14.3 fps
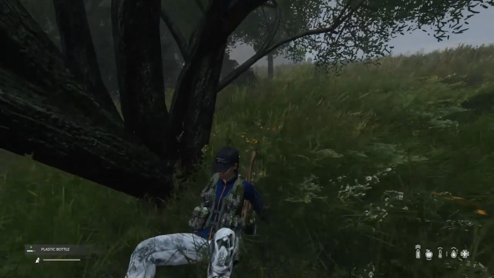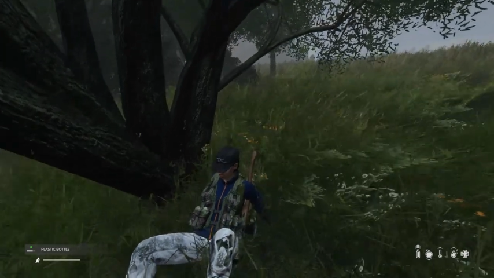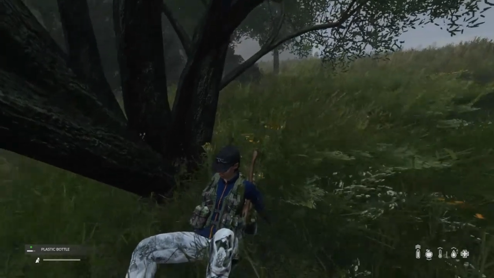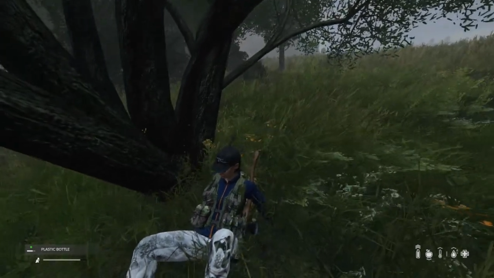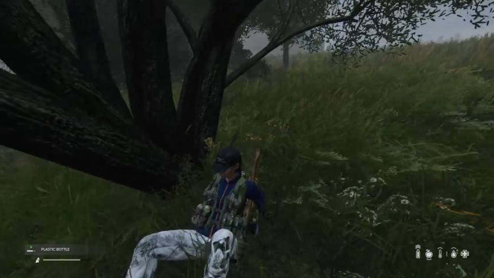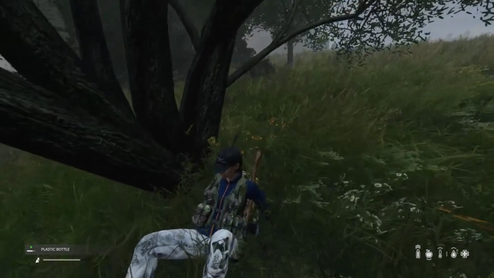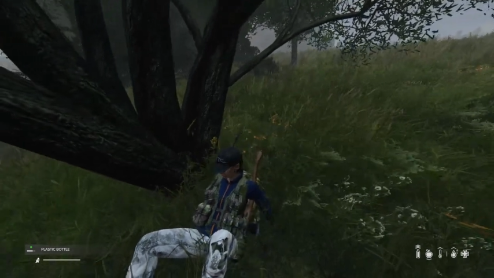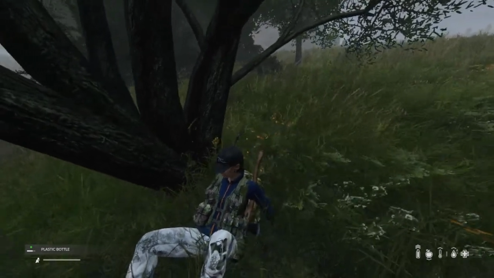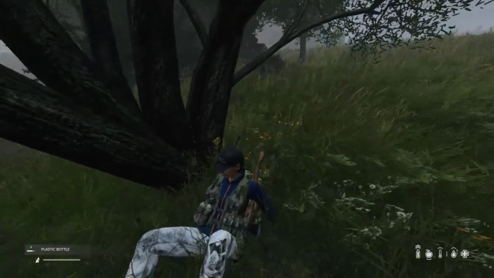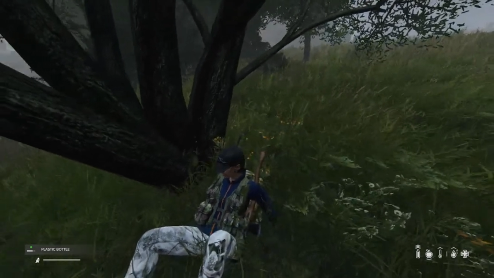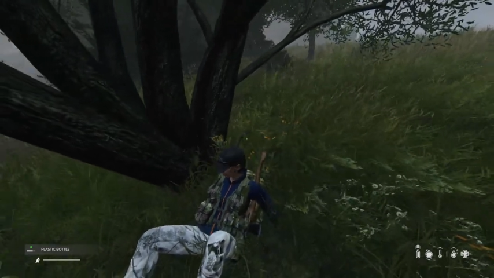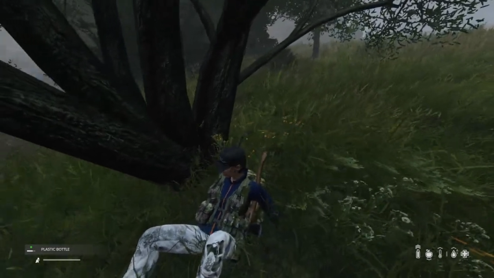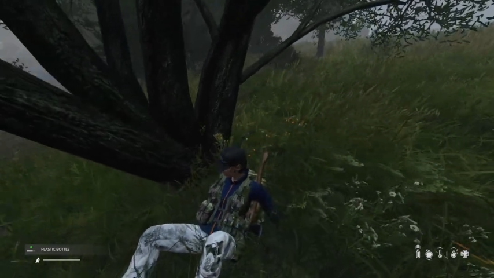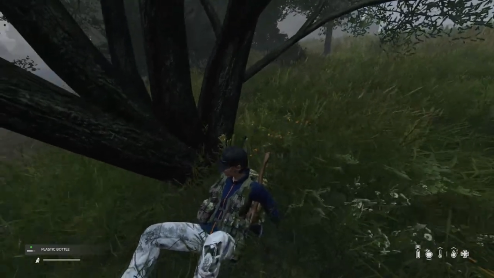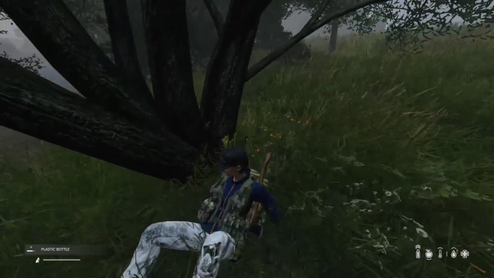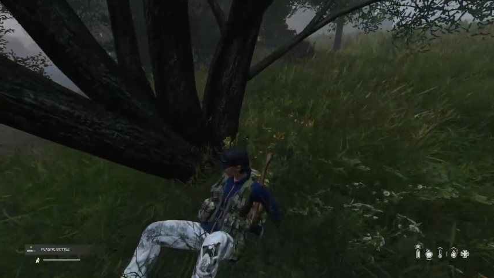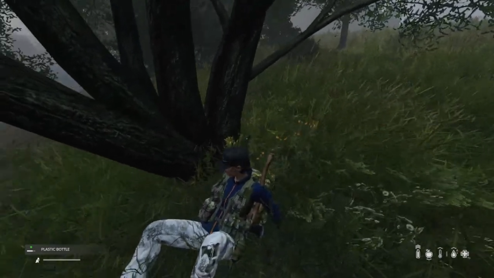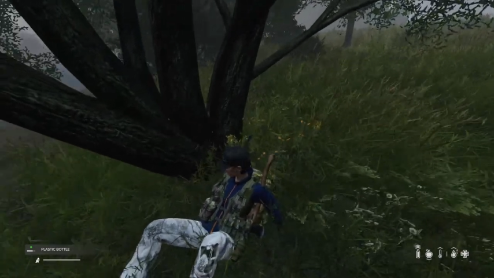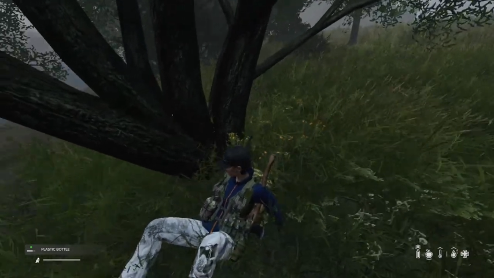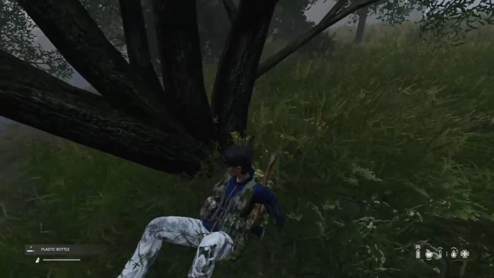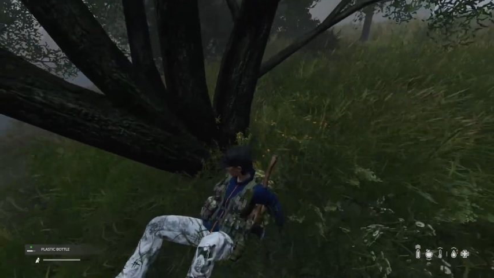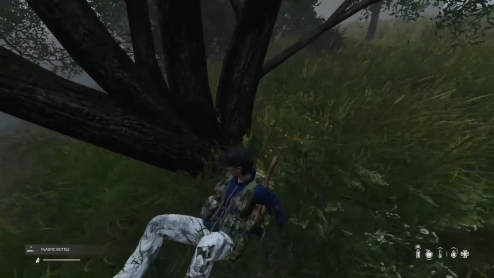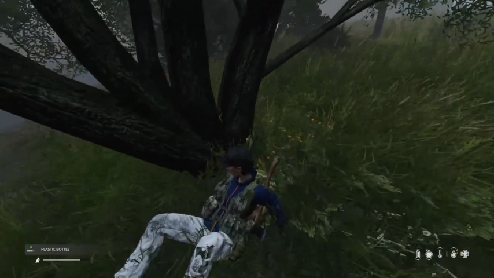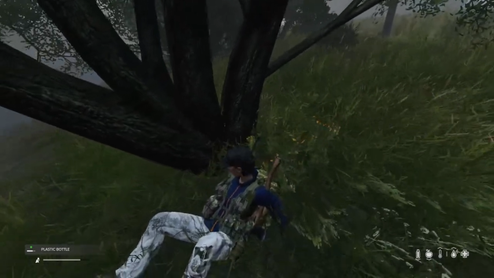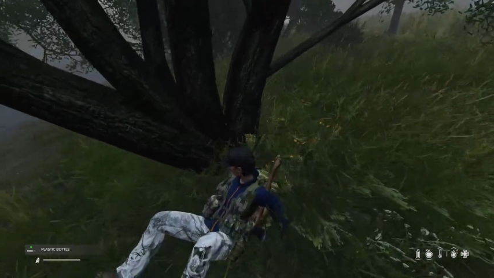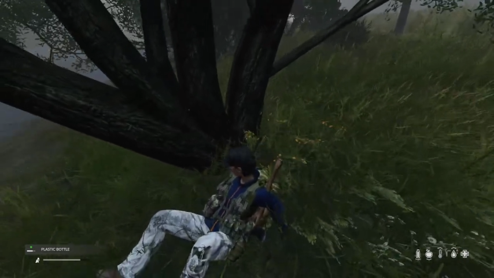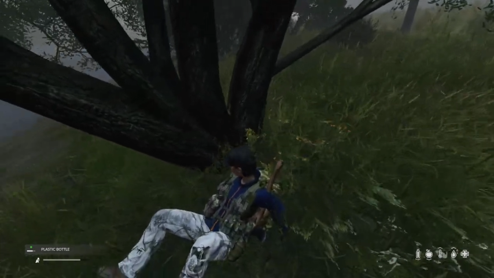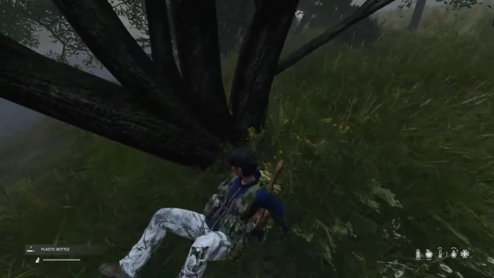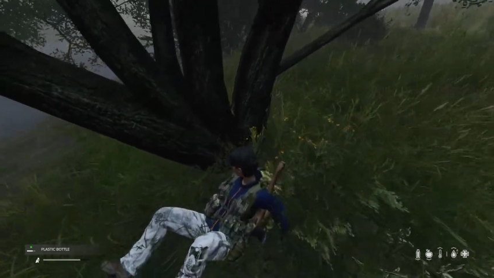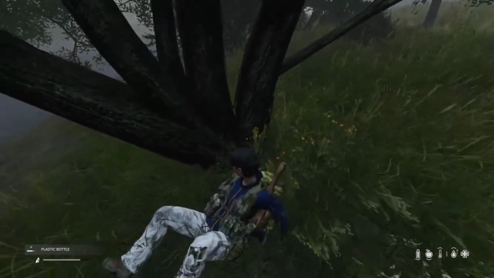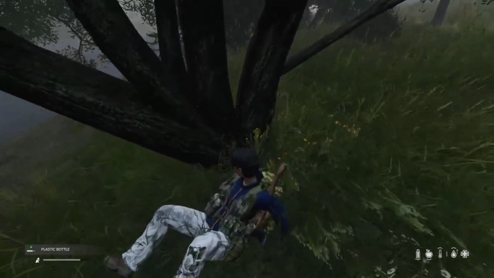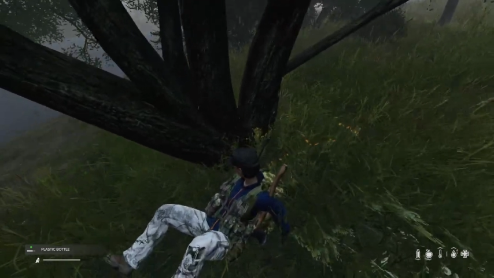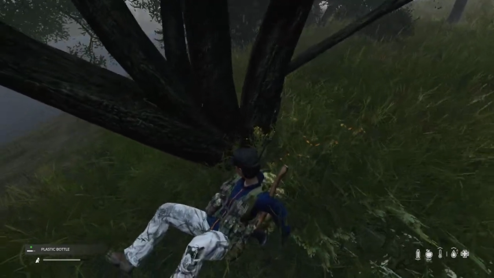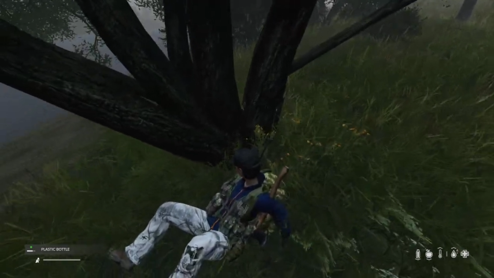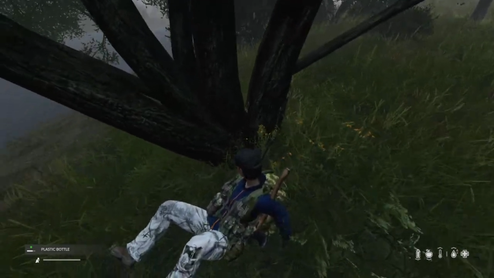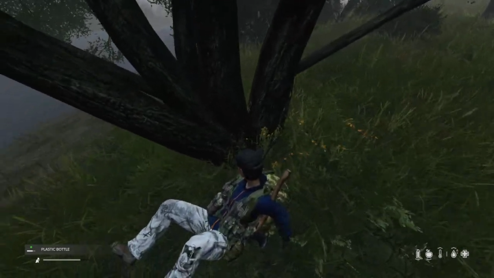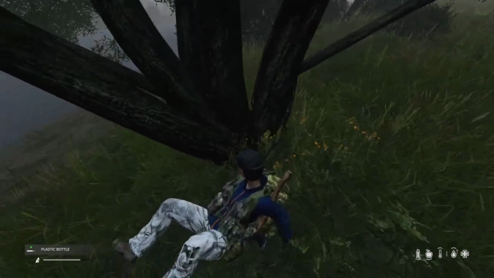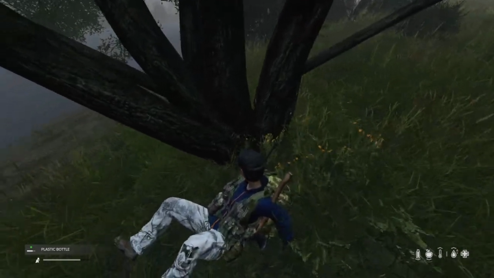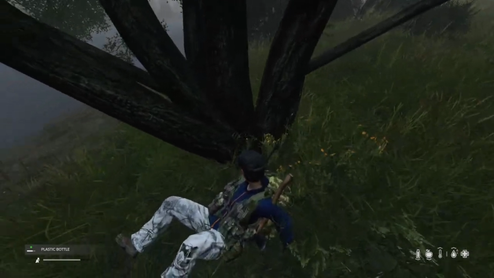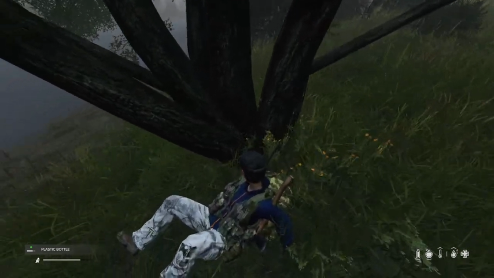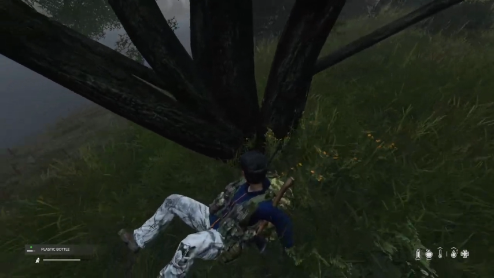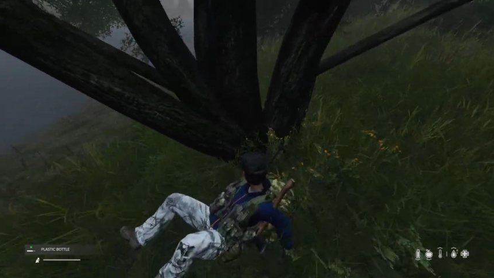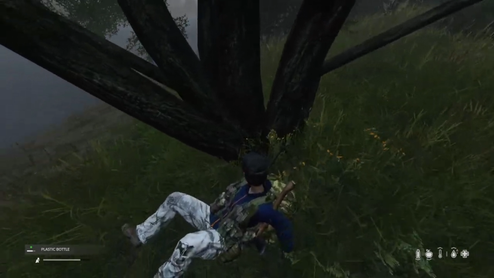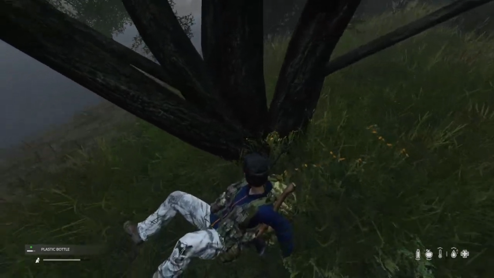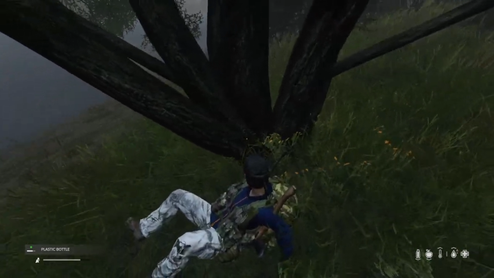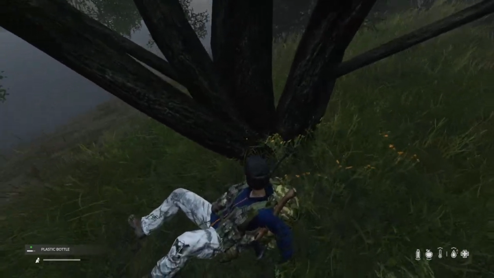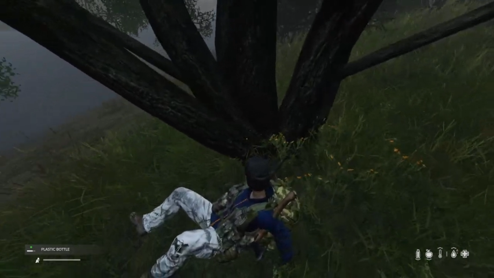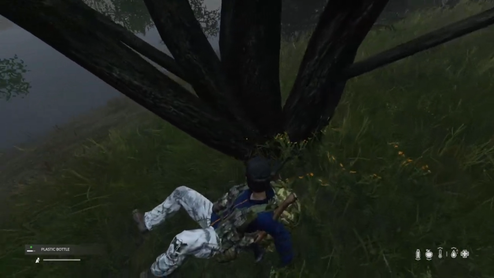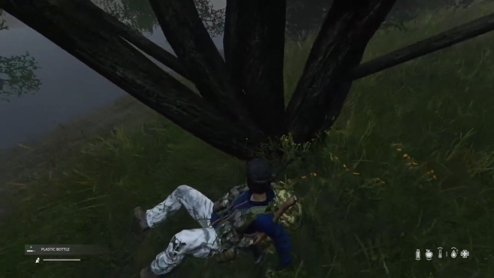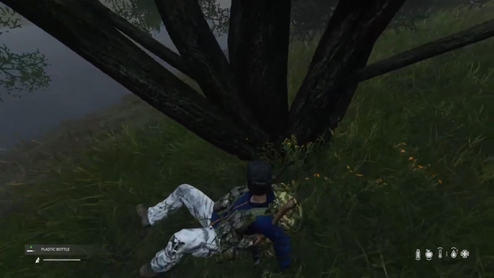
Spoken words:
(no speaker visible)